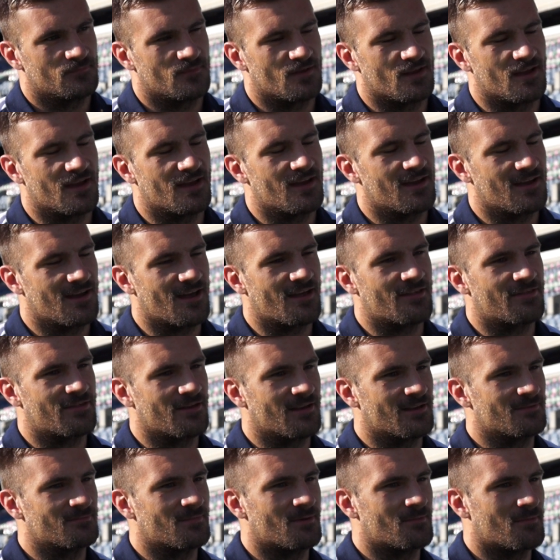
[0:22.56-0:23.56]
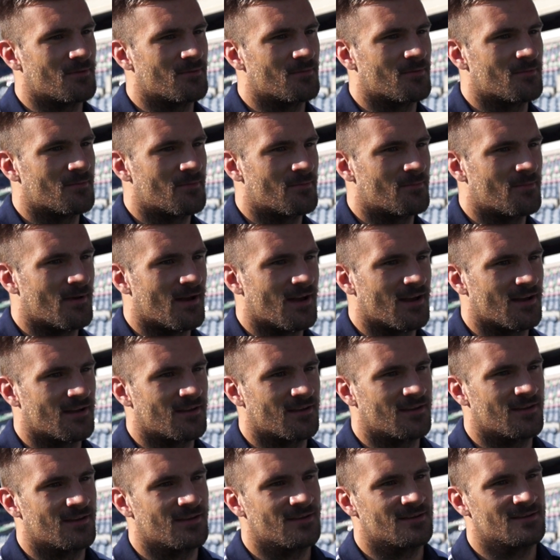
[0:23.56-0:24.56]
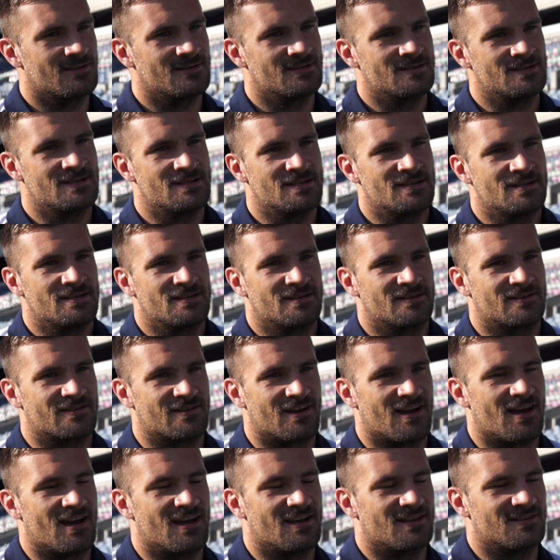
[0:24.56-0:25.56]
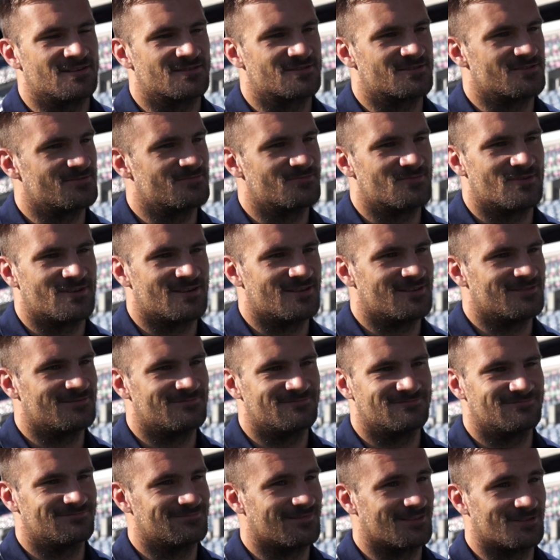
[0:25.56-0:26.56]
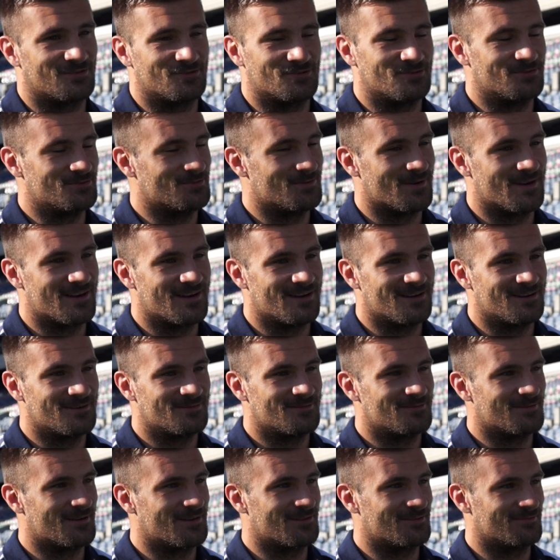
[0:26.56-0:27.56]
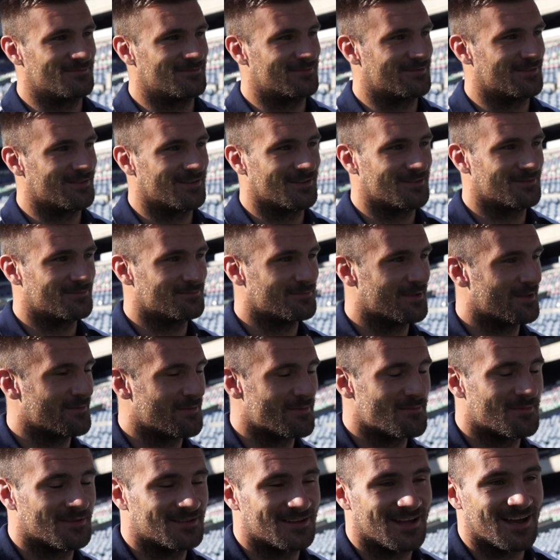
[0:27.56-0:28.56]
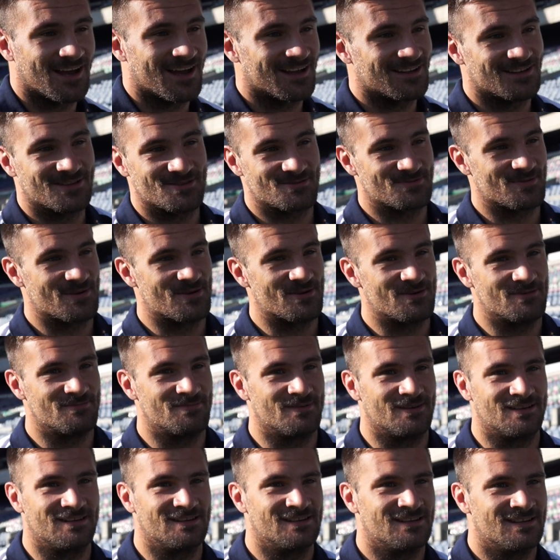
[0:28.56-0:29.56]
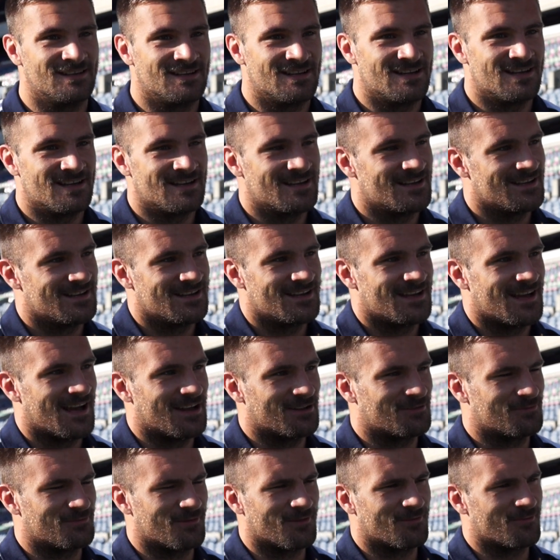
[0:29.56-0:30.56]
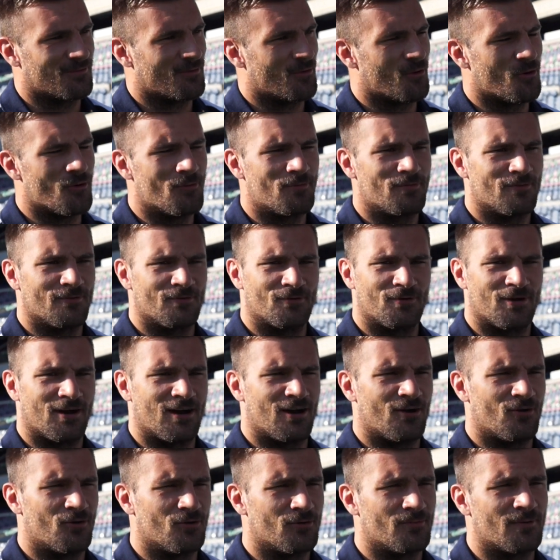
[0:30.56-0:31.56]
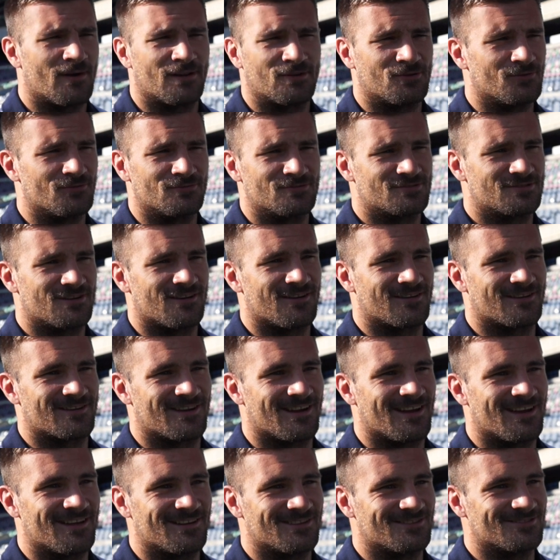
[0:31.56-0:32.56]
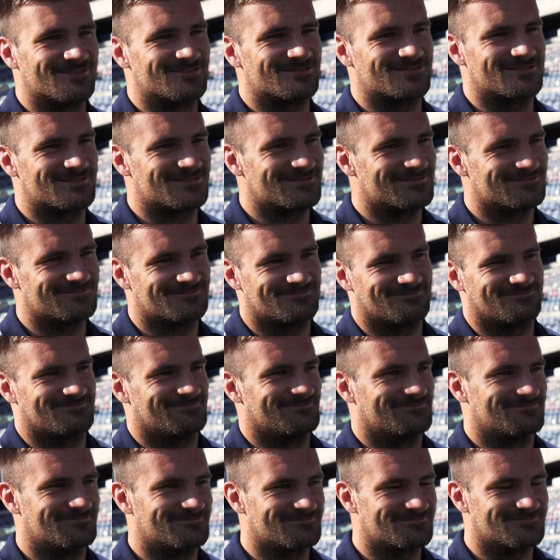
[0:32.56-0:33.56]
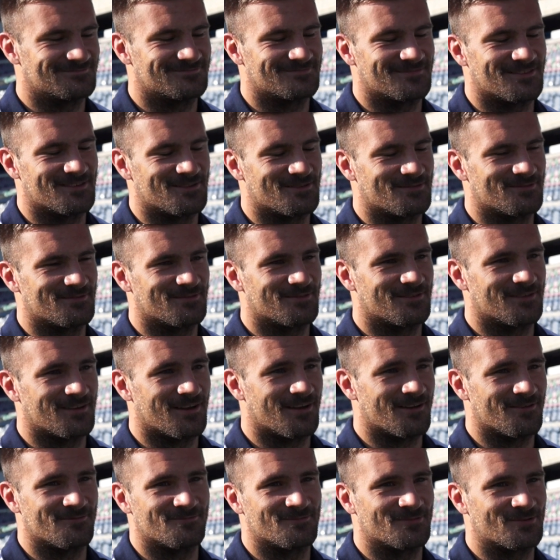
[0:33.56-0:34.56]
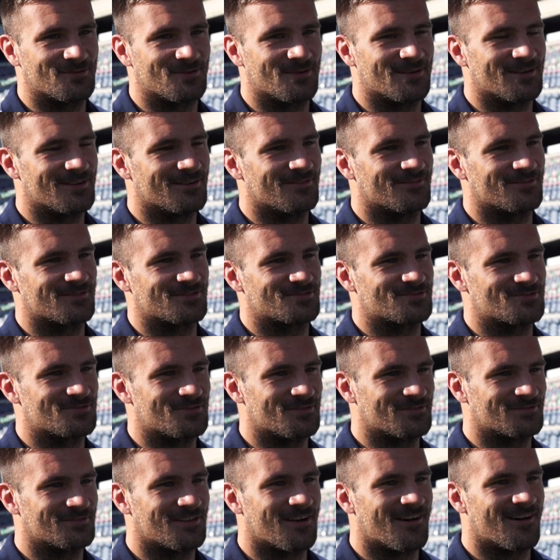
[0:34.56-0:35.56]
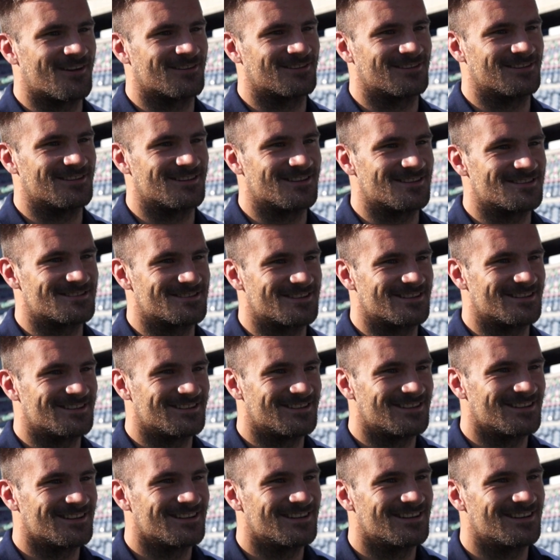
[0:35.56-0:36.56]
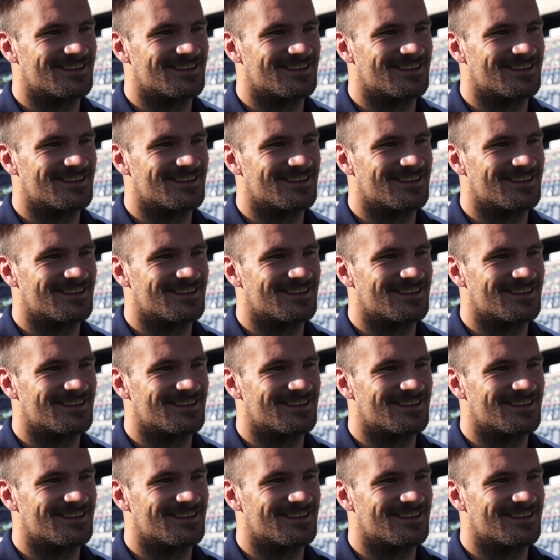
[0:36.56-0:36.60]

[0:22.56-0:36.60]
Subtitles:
Yeah, I think my mum will be back crying somewhere, I don't know where, and maybe my dad as well, but I hope I don't start crying, because I'm quite of a soft-hearted inside.